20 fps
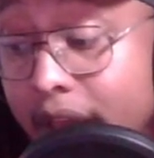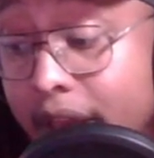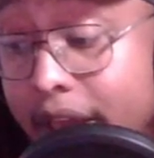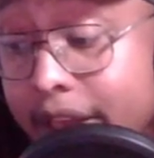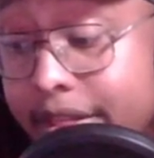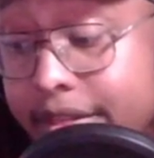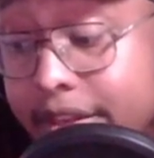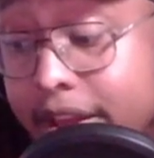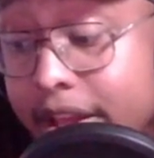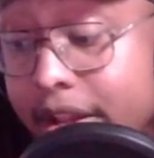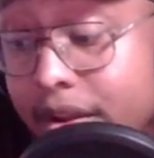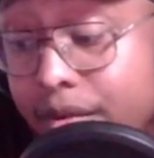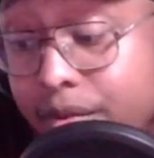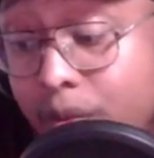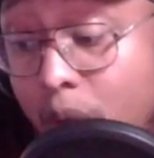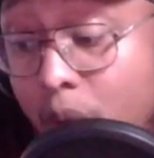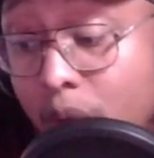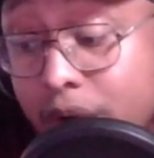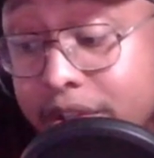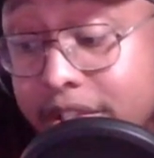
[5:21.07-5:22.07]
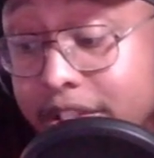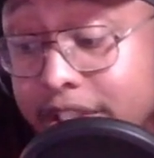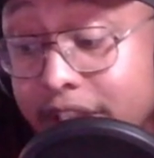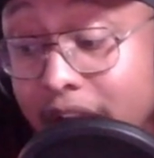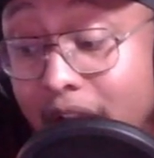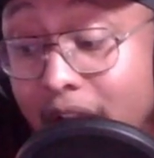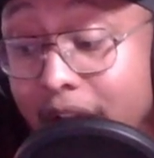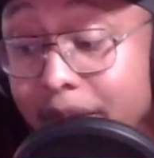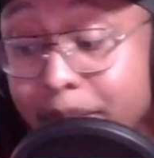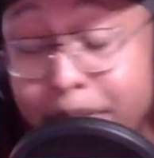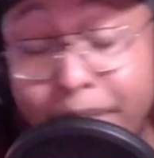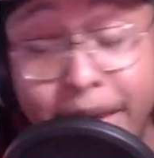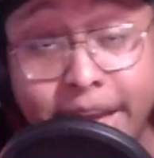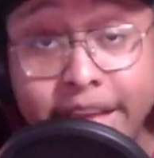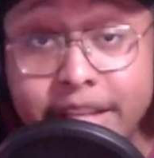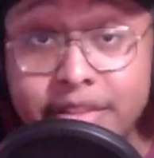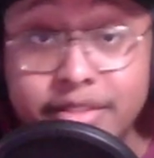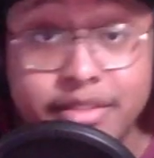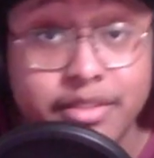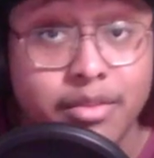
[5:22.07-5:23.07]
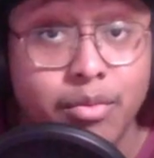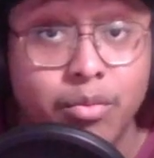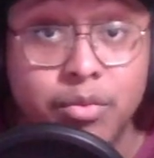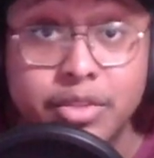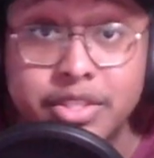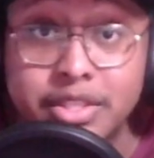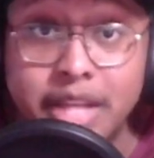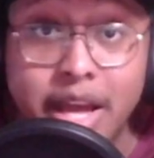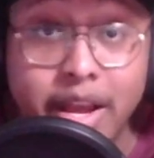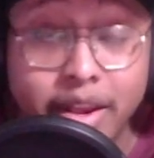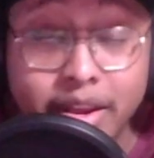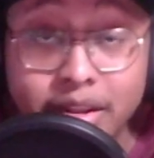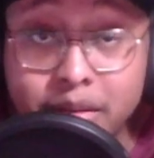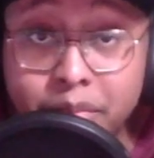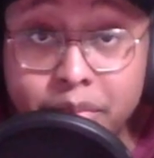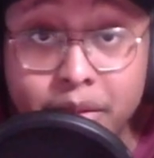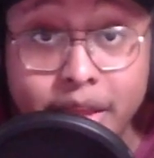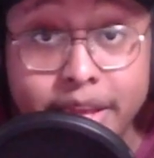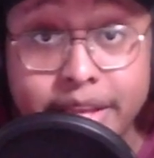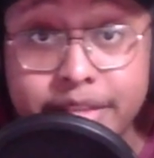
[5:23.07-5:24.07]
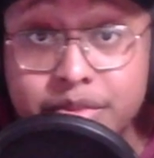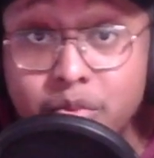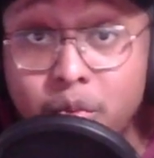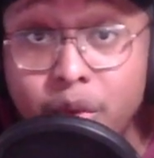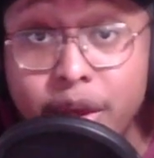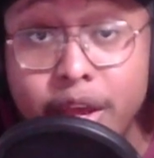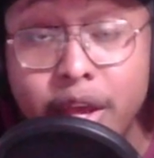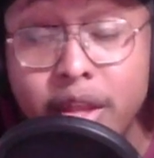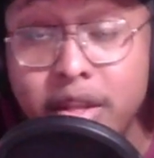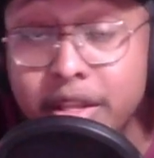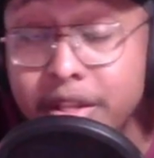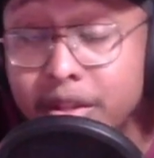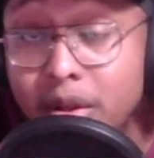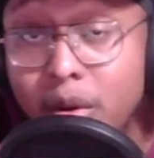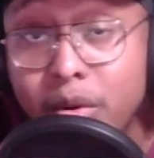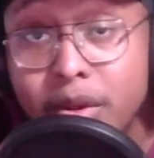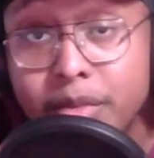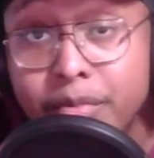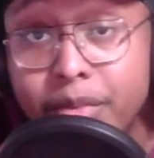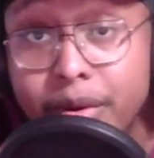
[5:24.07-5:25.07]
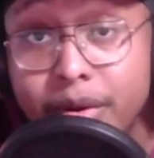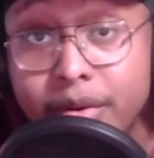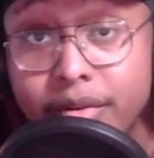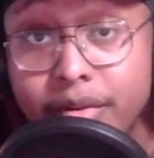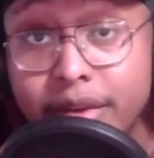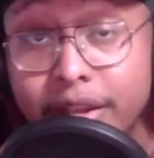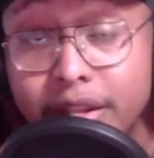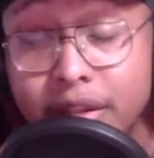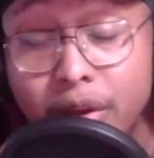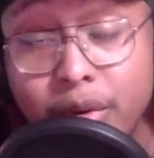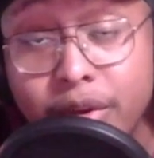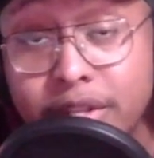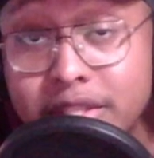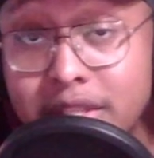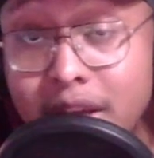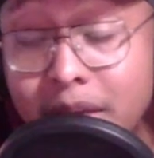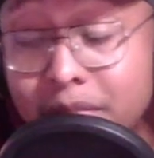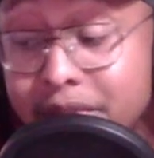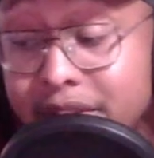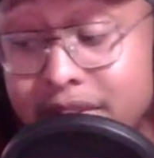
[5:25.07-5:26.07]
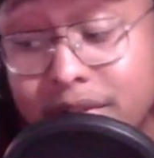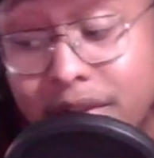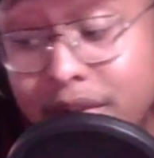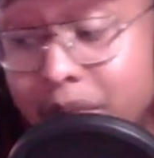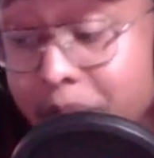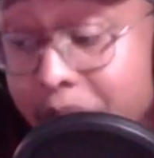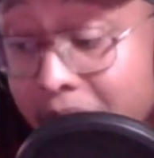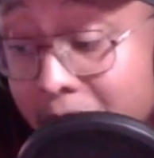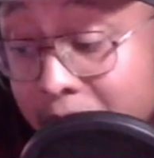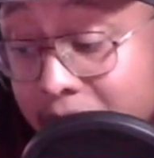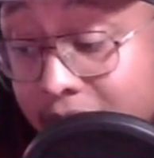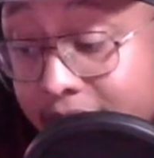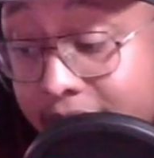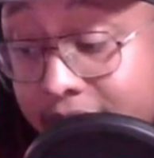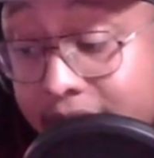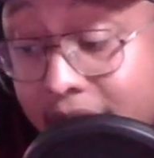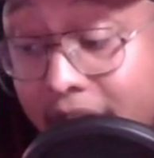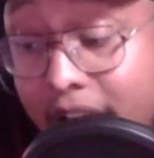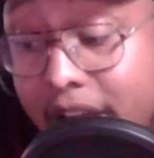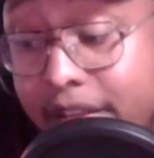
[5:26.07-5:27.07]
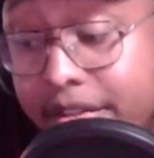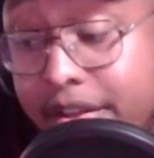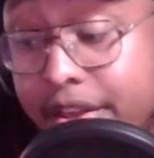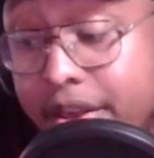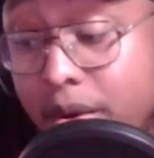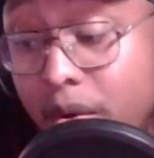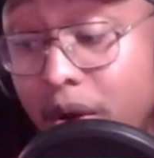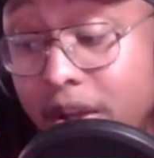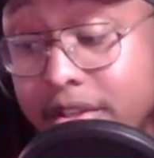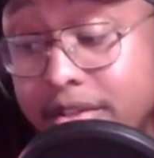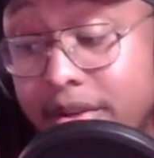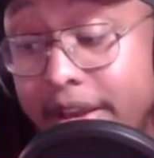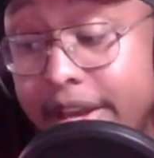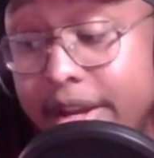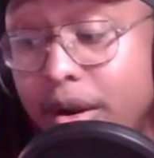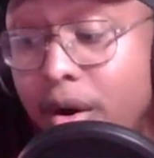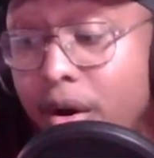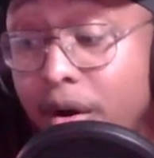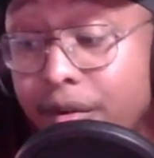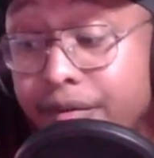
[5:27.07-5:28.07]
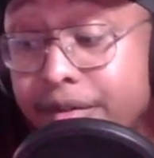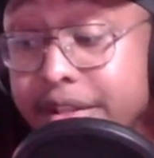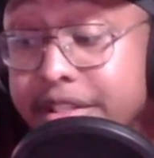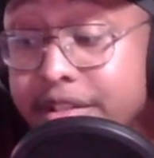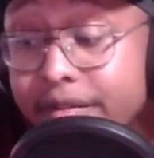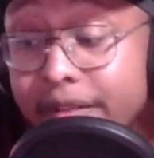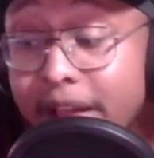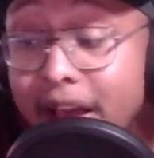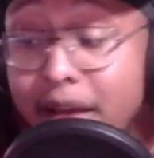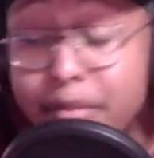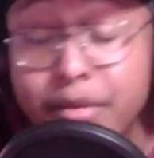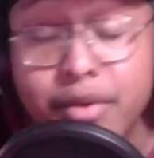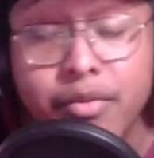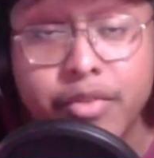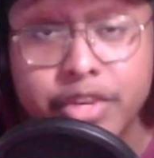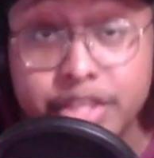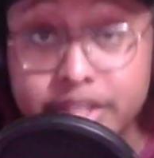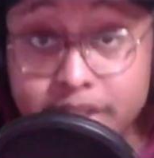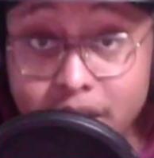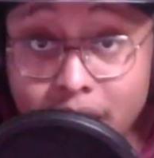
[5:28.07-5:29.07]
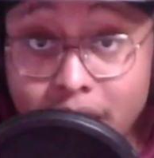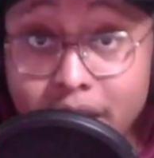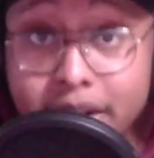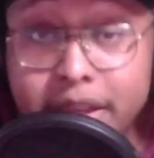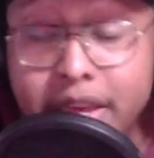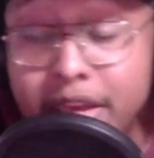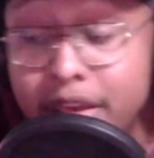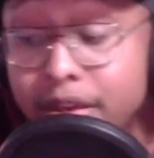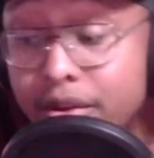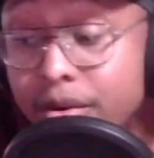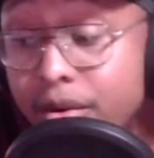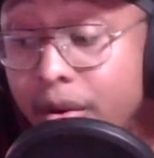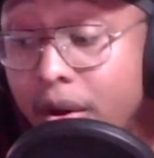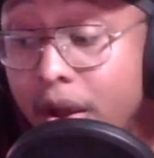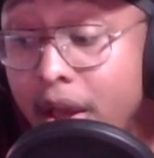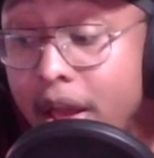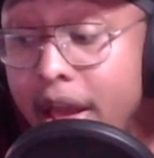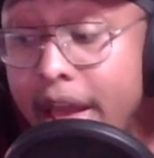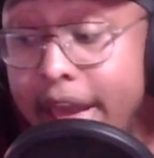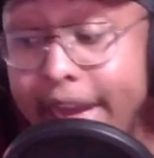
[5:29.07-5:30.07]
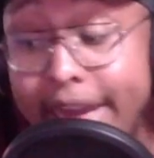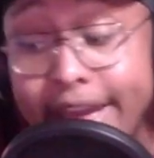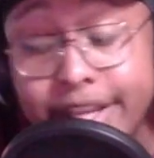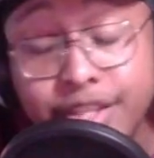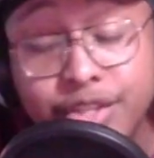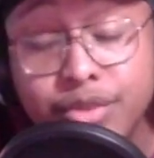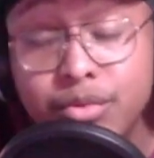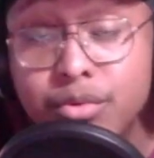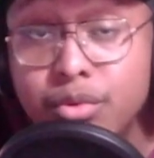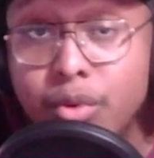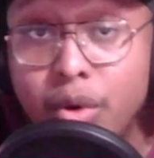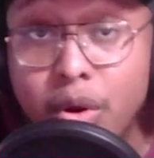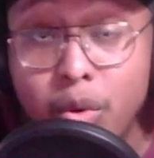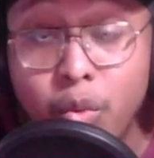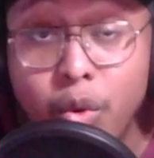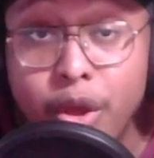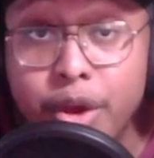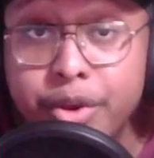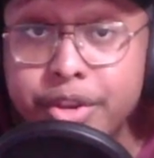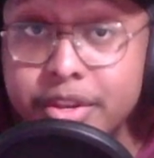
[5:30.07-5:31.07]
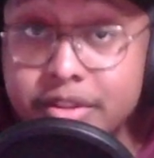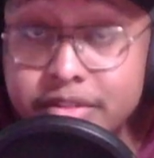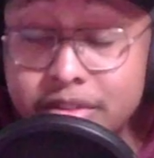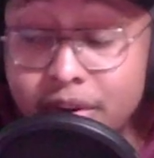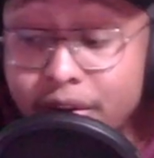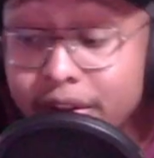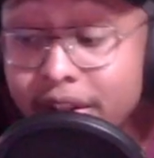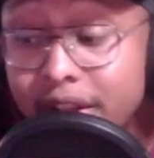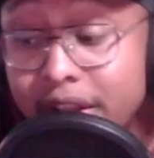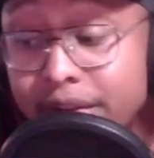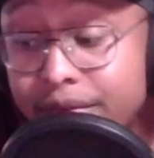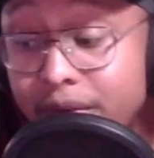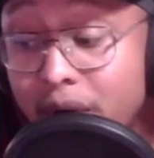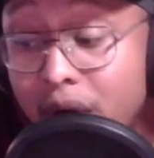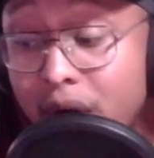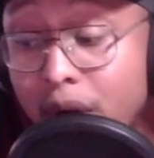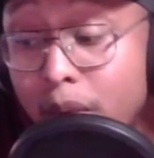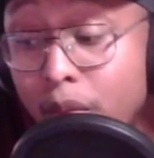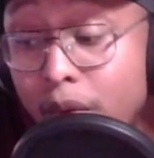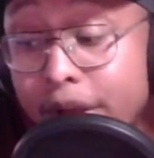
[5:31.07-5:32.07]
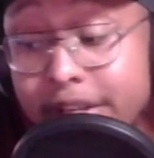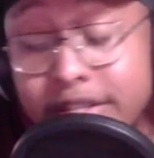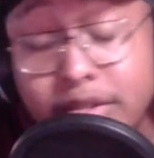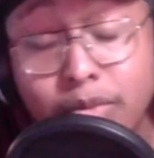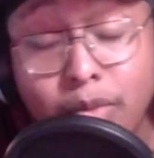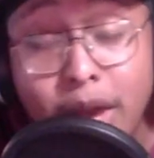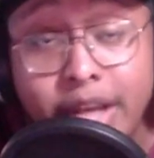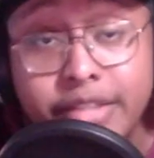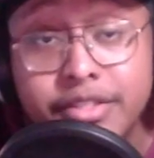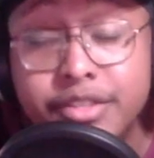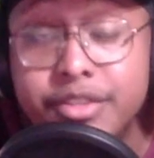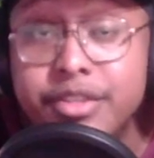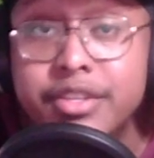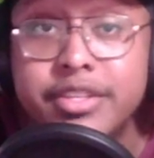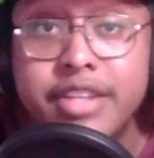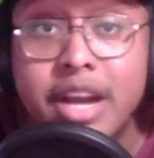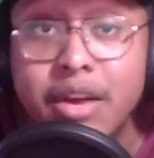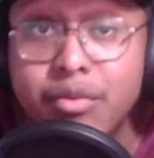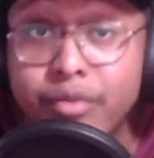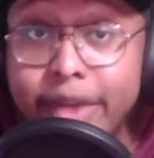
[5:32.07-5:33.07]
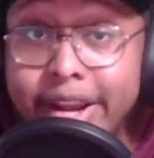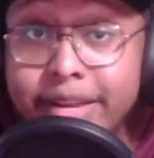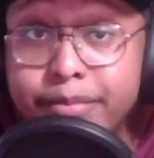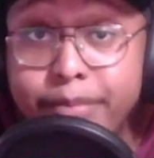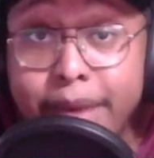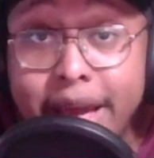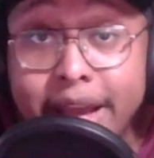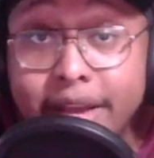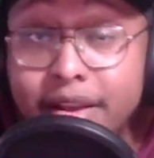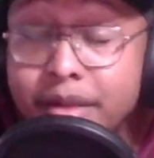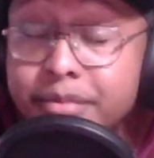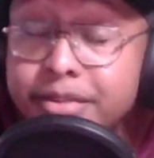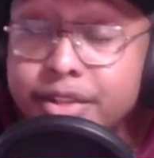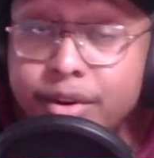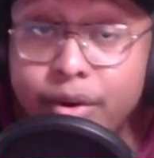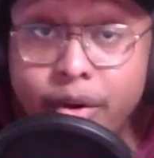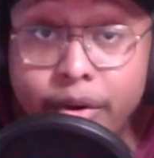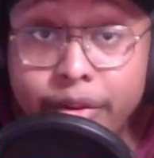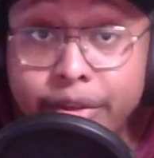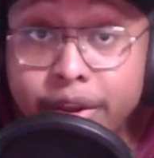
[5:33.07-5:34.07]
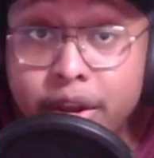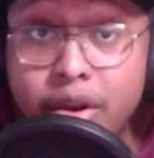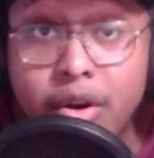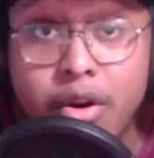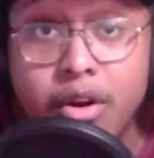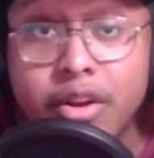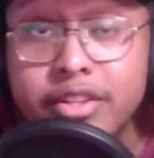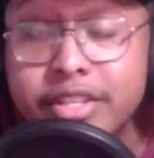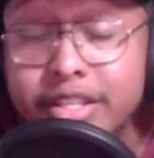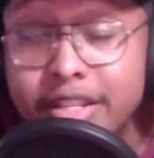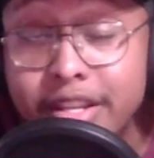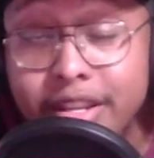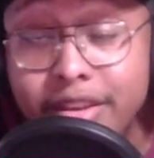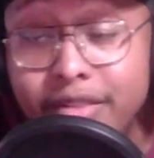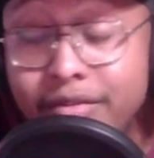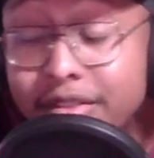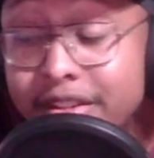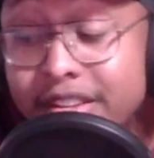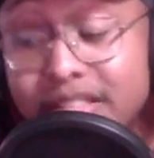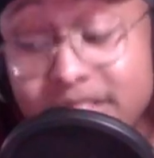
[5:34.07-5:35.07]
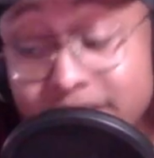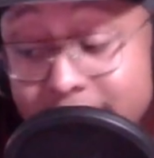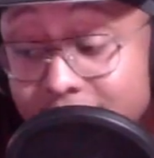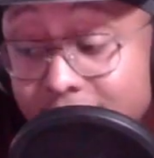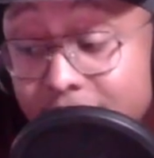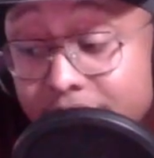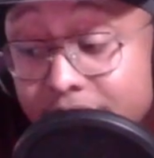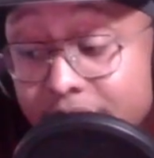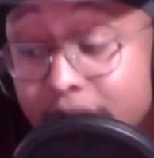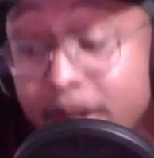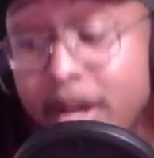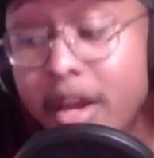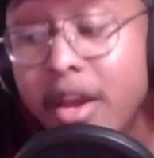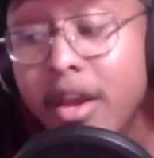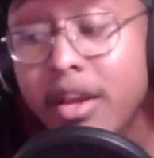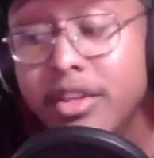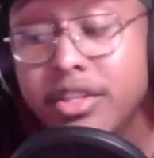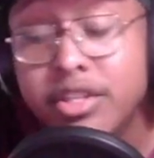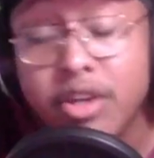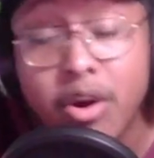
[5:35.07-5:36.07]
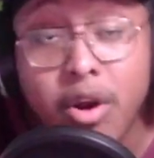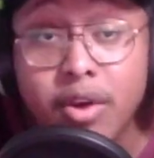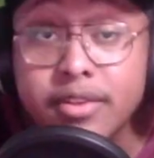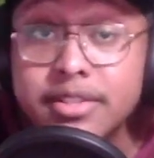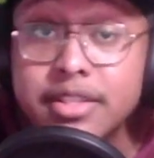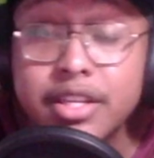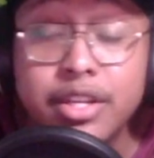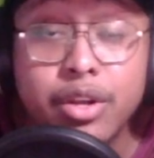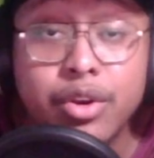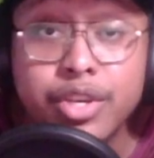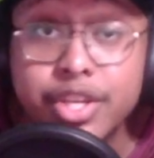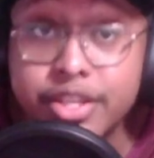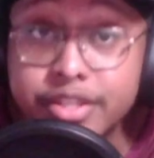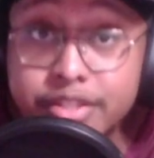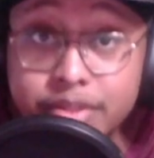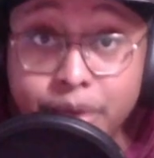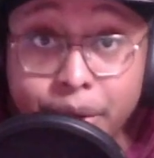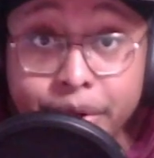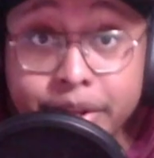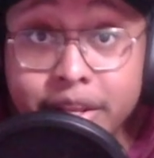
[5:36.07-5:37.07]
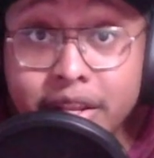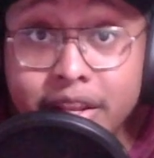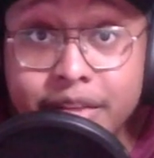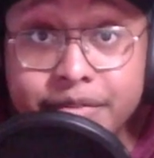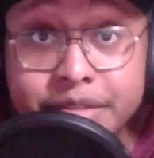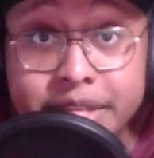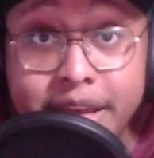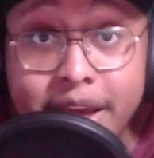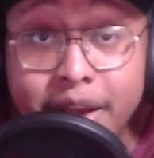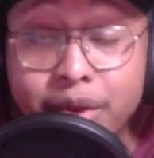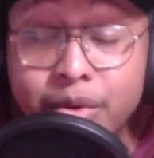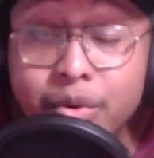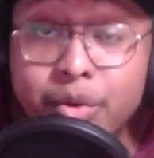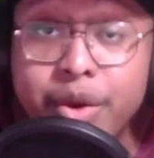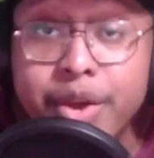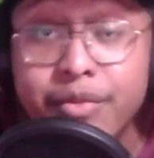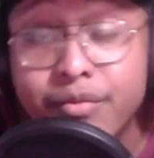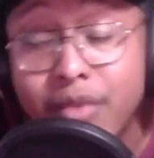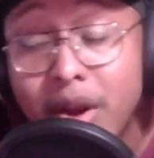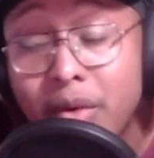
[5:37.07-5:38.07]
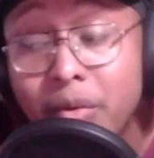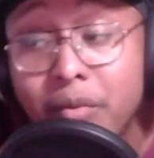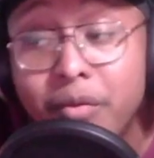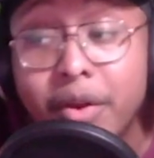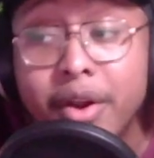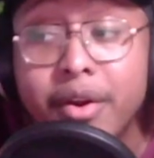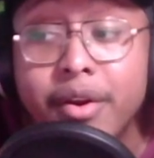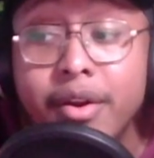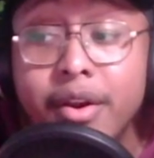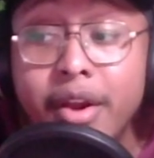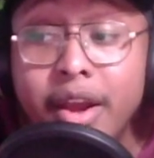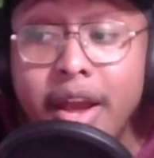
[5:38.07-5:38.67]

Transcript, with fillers: And then, of course, John Bates was not going to play as well, and Logan and Logan Thomas is on the pup list. Then you also had offensive lineman Rashad Hill, Andrew Norwell, your starting left guard, Wes Schweitzer, your direct backup to all the guards and even the center, Charles Leno, your starting left tackle, and Ron Rivera.